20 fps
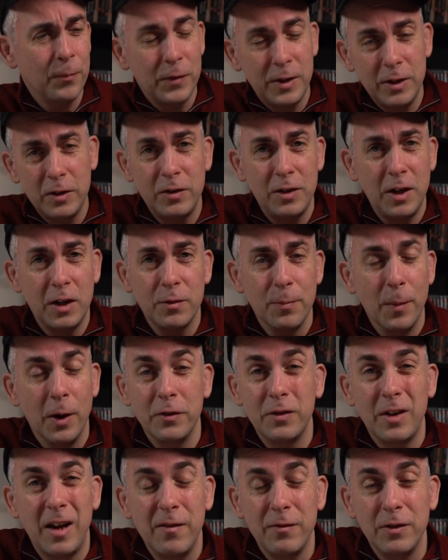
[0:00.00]
These 6
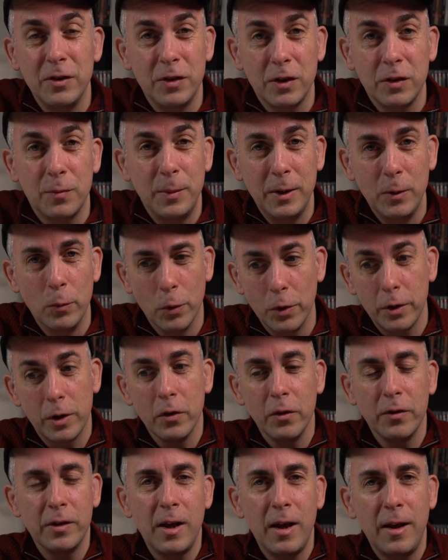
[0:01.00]
months, I haven't just been
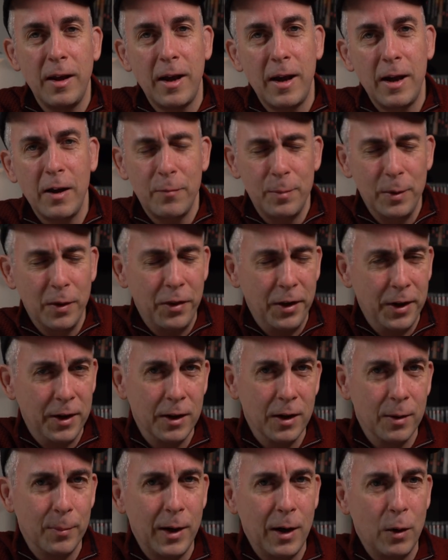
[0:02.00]
working on the AI. I've been
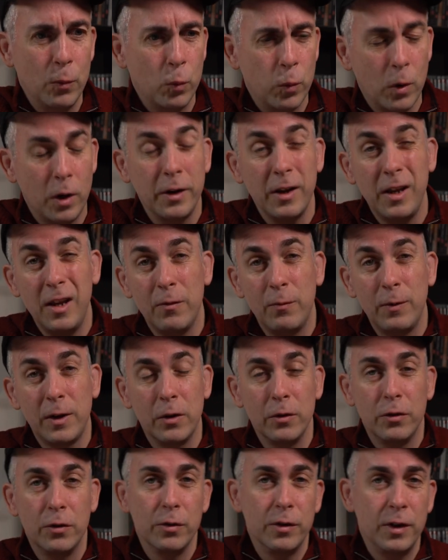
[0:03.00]
thinking about what if we
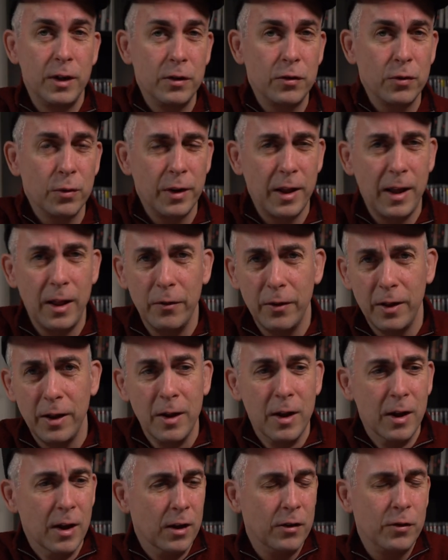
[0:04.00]
could do this or that or
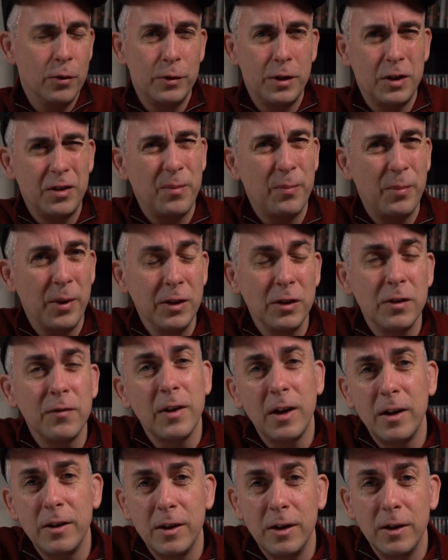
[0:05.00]
that. So there's a bunch
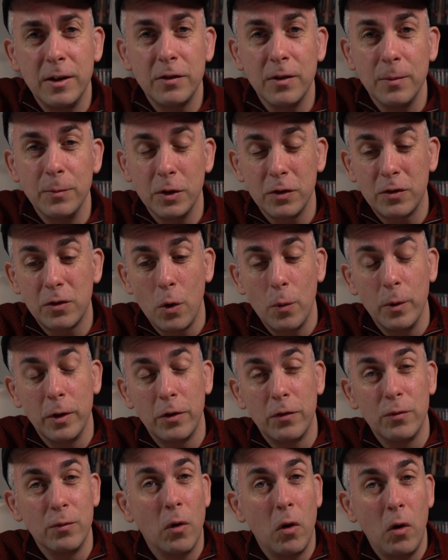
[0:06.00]
of ideas. I'm just going
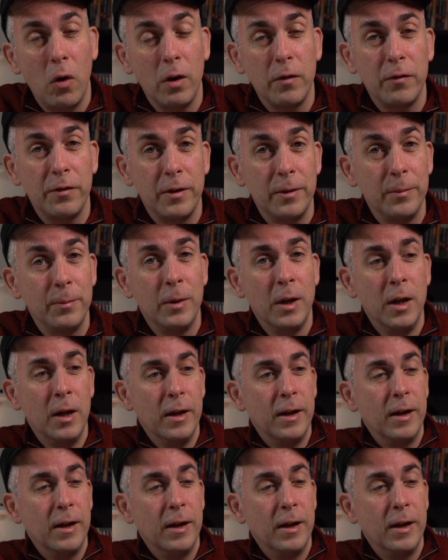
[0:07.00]
through all of them.